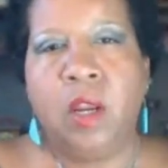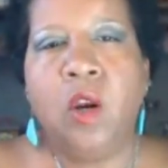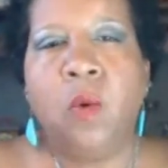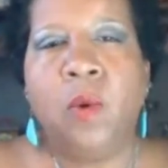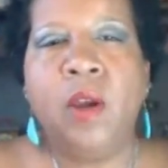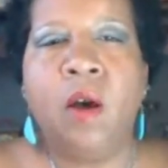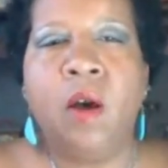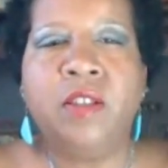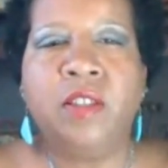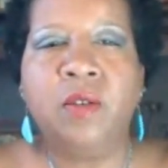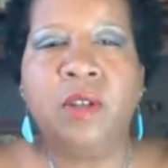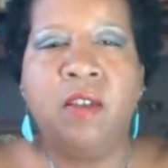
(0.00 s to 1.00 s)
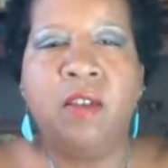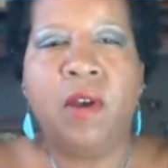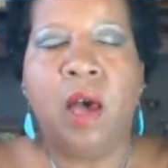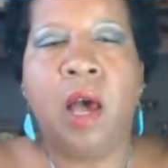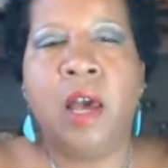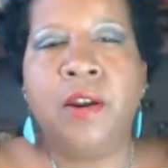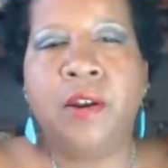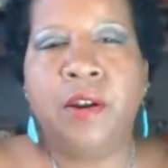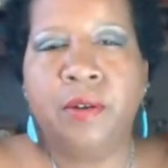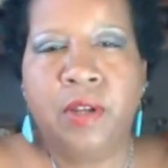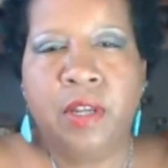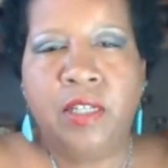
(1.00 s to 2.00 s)
We also give honor
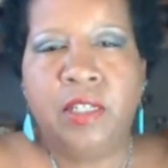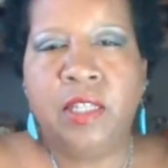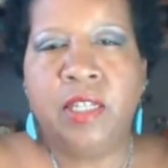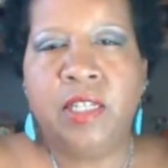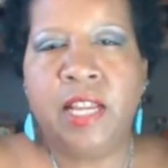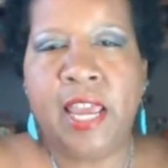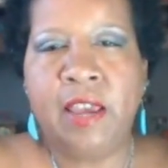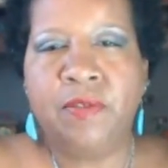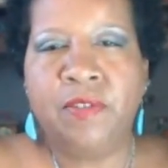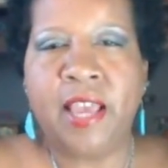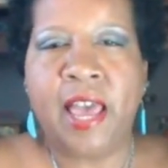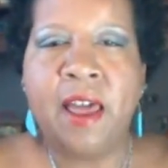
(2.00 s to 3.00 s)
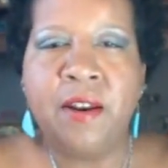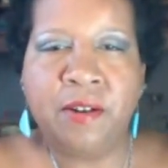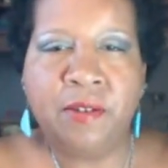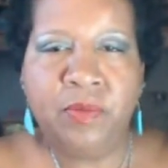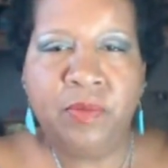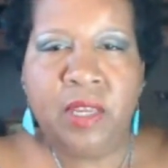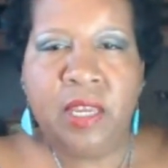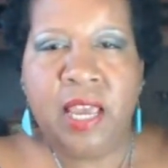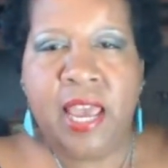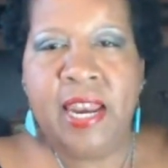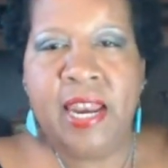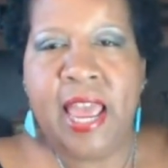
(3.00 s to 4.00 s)
to the day of Saturn
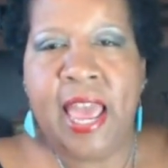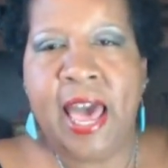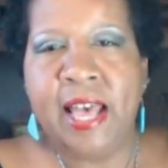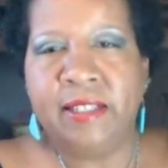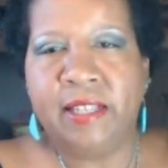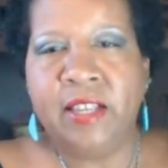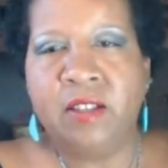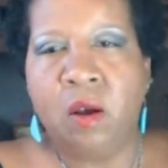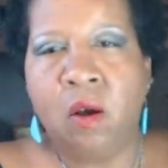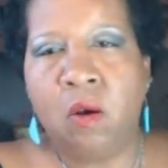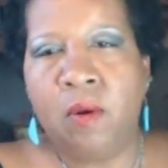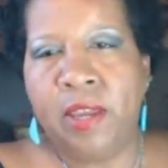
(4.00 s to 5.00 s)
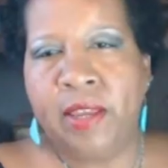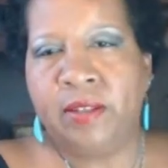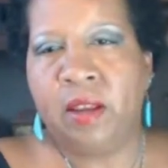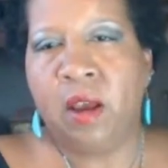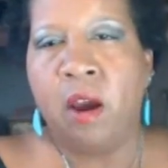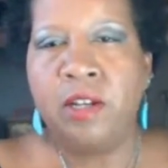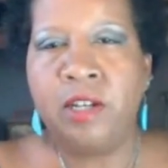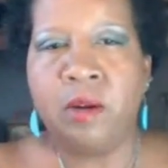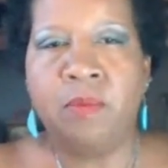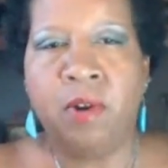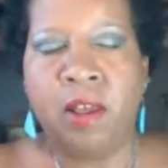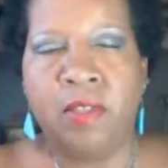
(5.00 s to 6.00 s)
and ask, as always, our dear
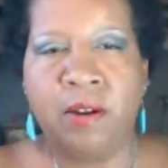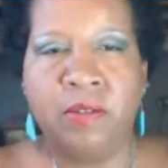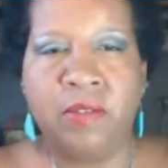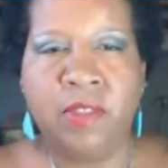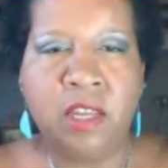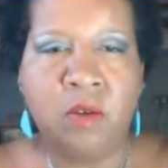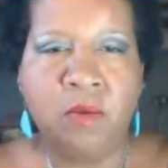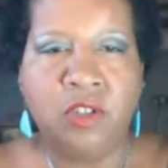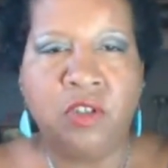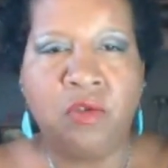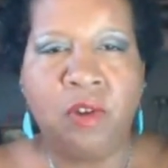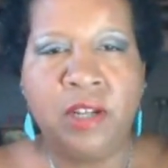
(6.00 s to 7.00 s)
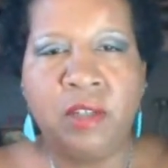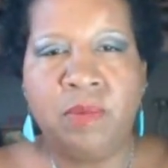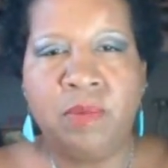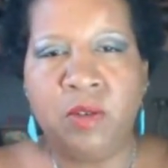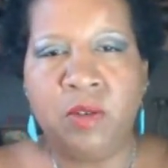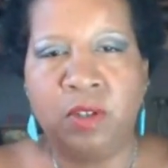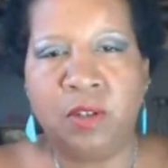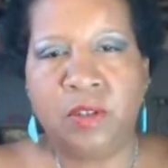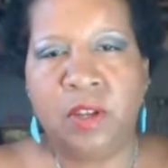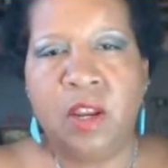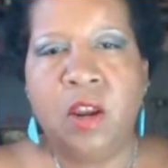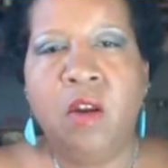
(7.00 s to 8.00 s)
brother, that you restrict
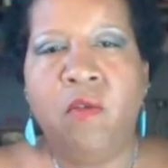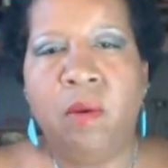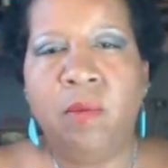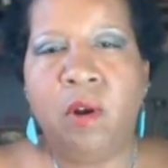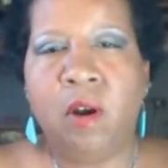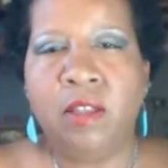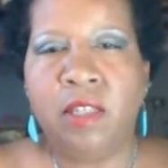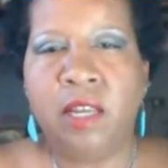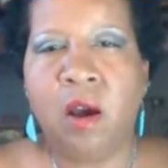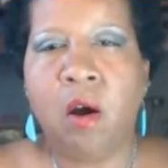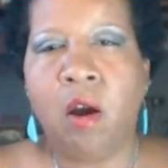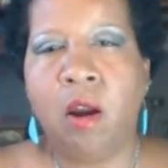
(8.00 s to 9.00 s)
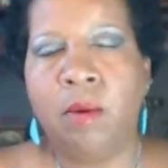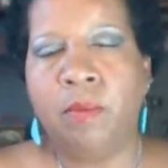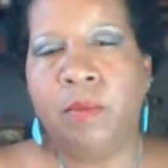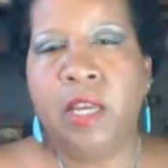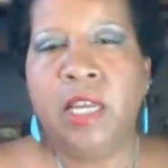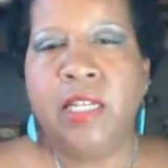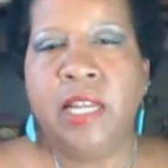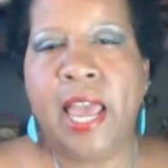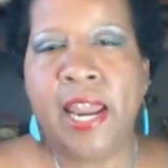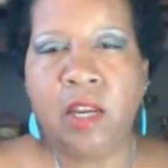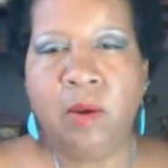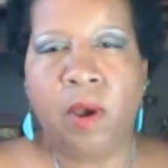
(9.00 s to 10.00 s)
abusers from causing harm to
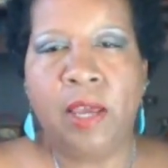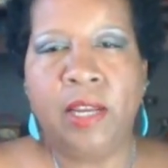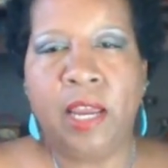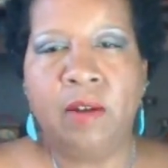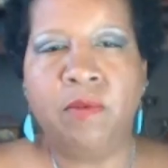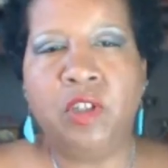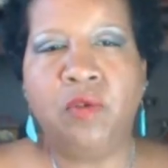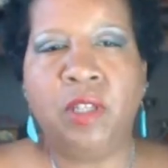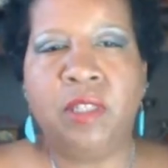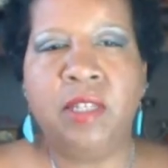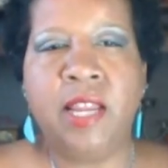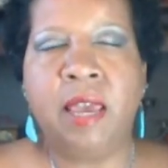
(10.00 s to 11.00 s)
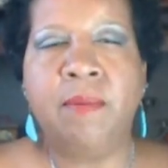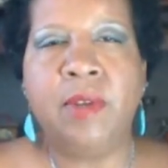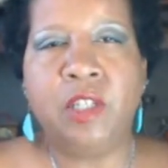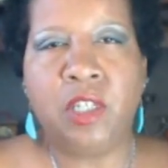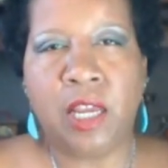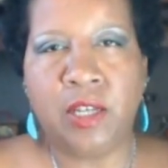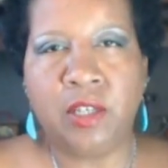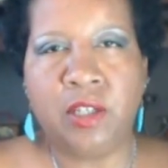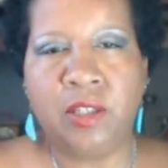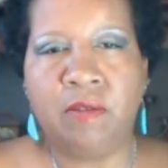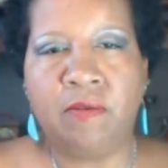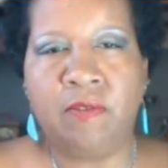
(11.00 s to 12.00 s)
anyone and restrict the damage done
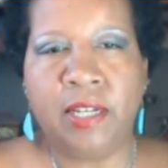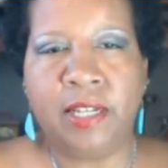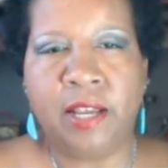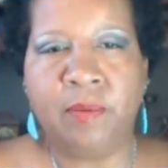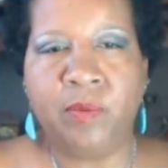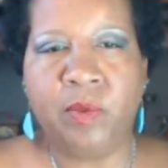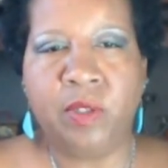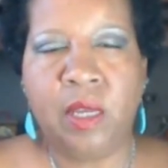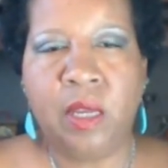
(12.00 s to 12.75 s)
to the victims.